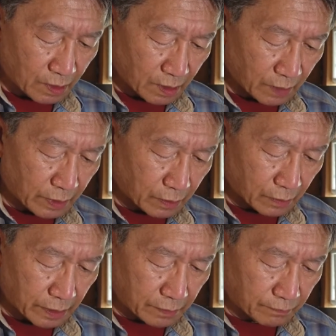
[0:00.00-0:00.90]
I mean,
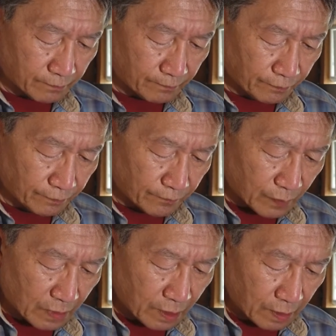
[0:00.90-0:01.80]
all that,
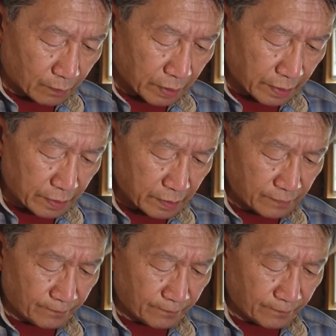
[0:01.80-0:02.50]
by